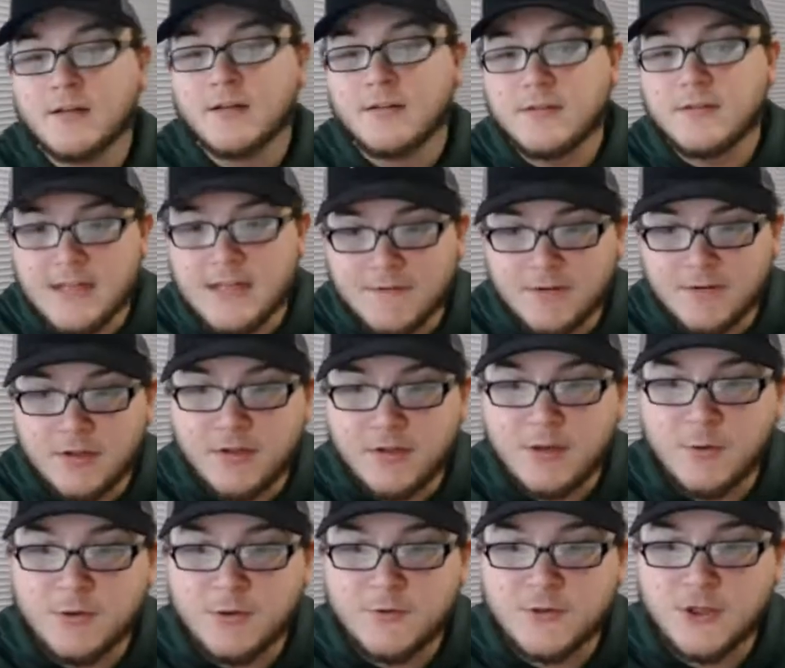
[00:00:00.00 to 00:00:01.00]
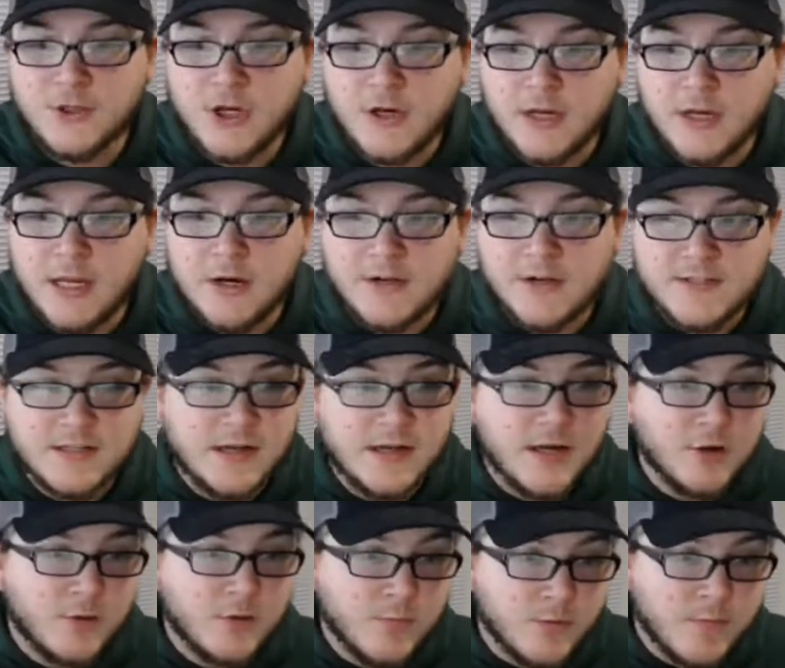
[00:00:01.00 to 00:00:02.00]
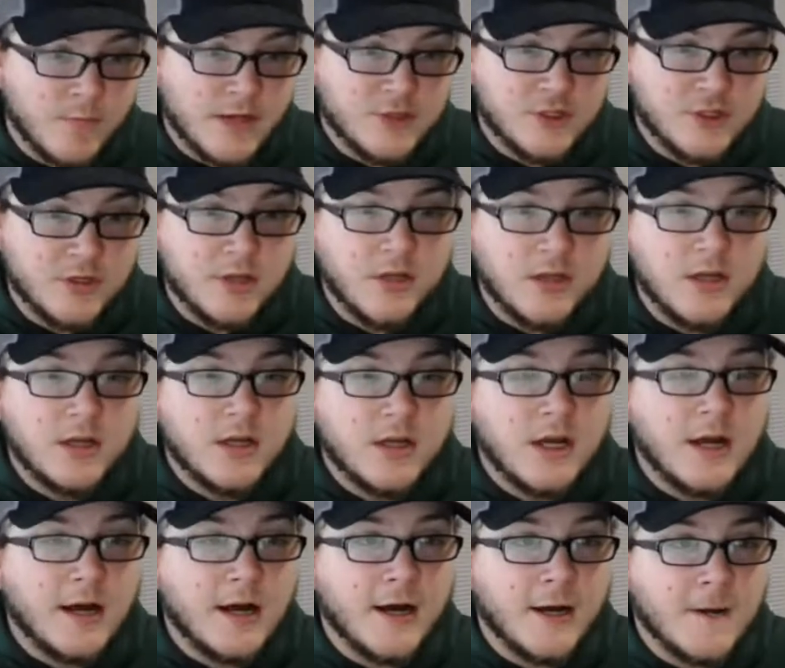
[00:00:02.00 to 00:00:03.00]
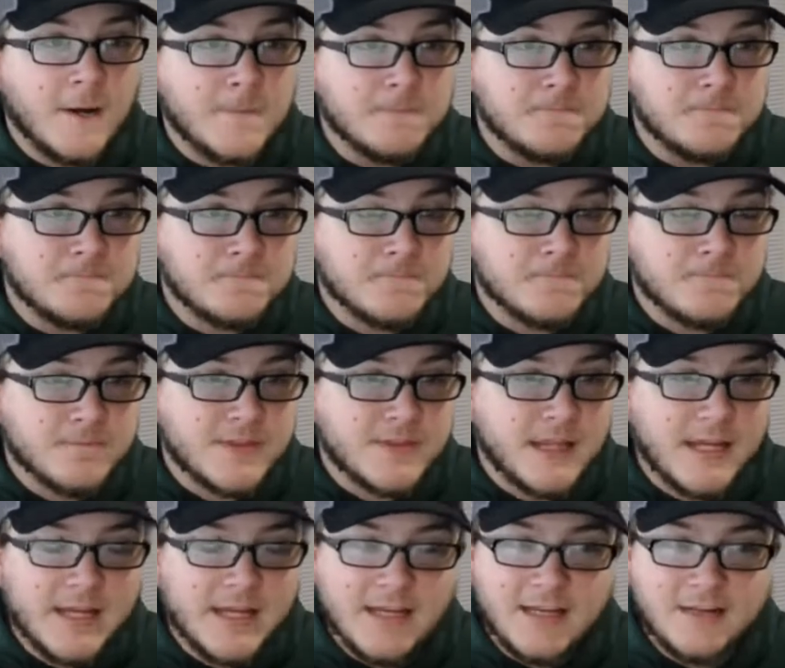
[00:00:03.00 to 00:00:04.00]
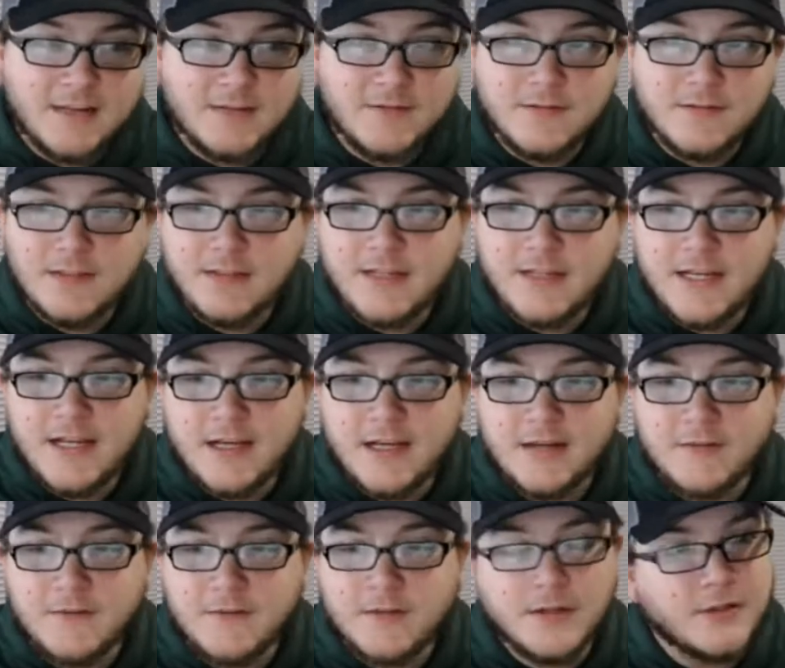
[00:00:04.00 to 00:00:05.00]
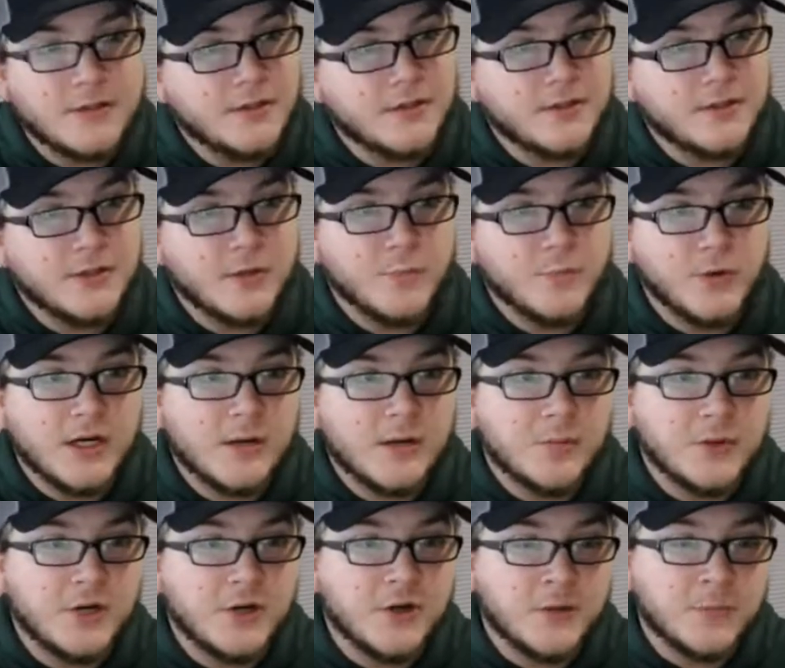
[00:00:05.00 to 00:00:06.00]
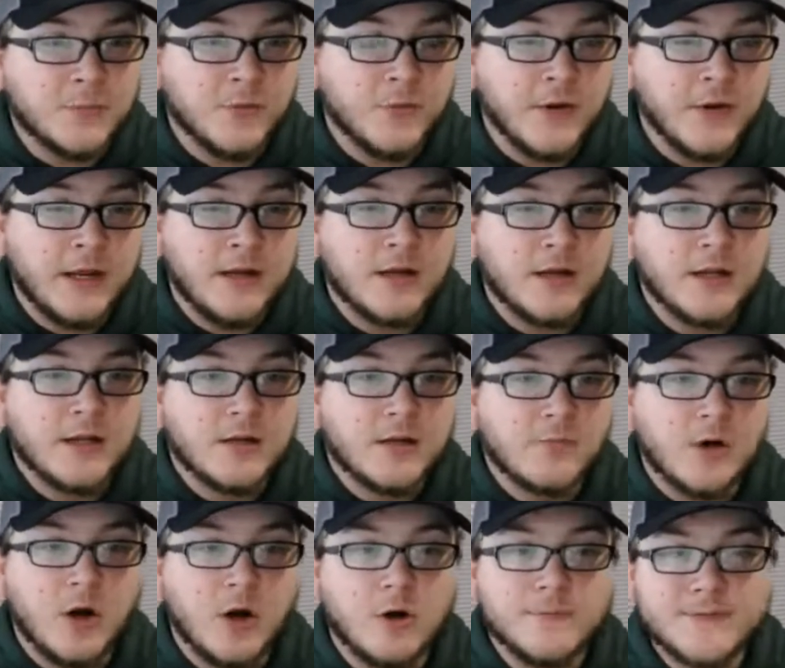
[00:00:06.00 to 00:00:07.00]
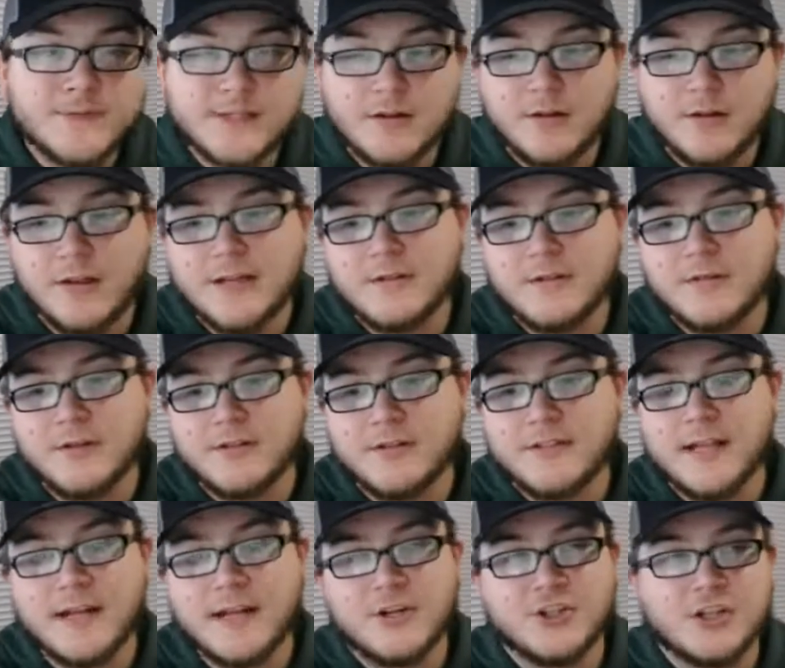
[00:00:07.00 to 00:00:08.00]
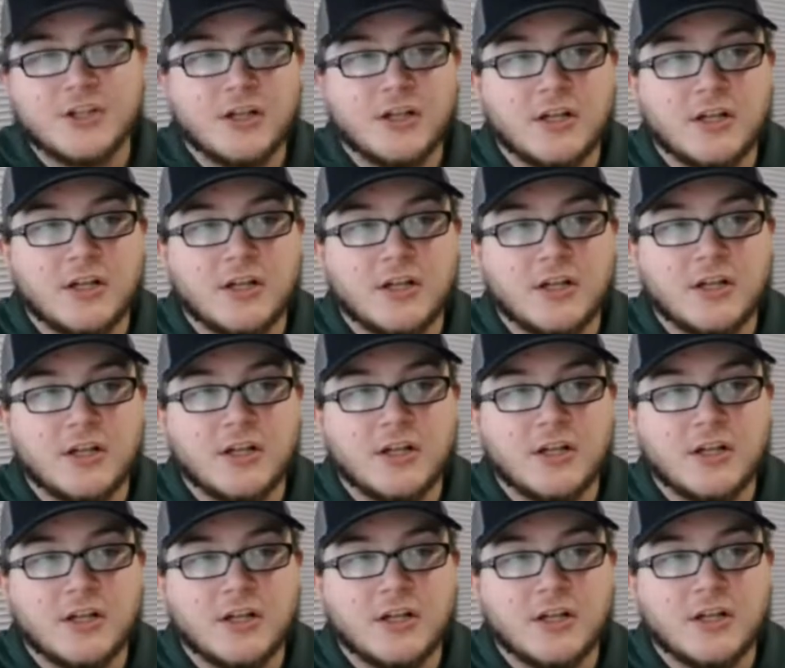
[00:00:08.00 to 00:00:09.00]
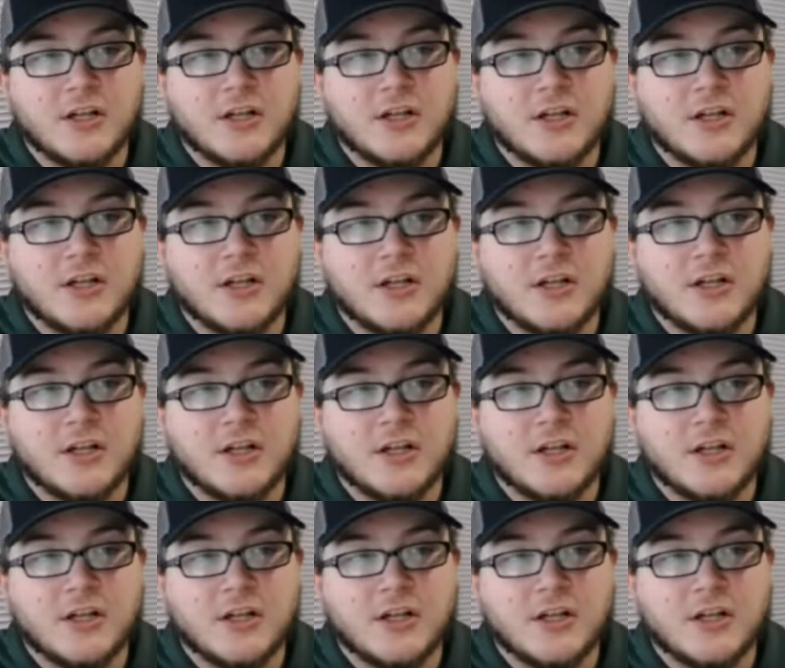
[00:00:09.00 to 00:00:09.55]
definitely, with Rashawn Gary as an honorable mention. And Ian, you bring up a good point. Mahomes looks like a shell of himself, Ian says.